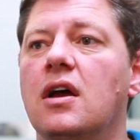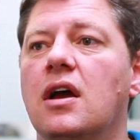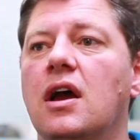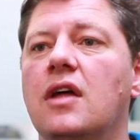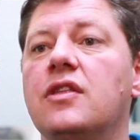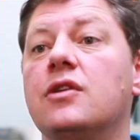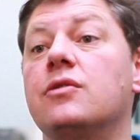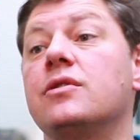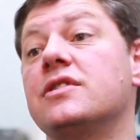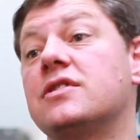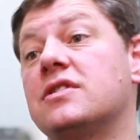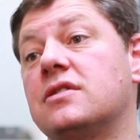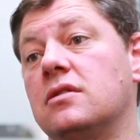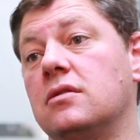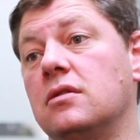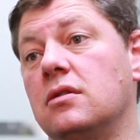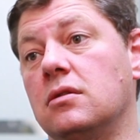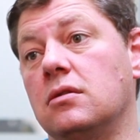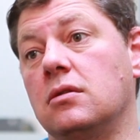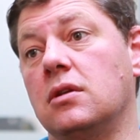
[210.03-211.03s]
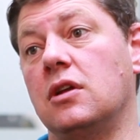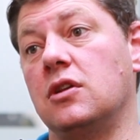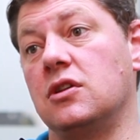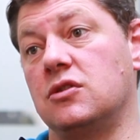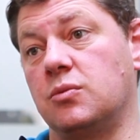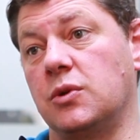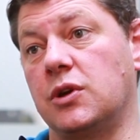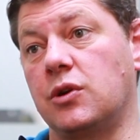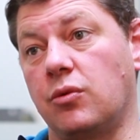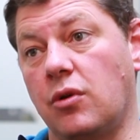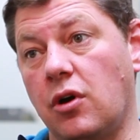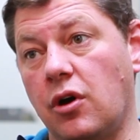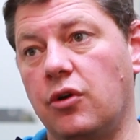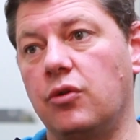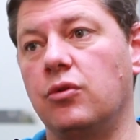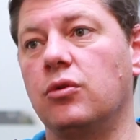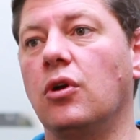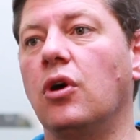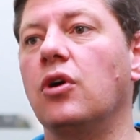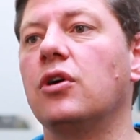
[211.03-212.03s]
And there is, as we grow,
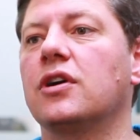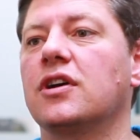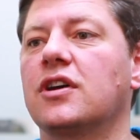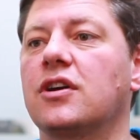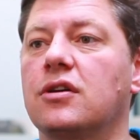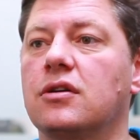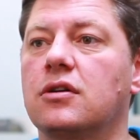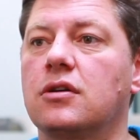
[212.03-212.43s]
longer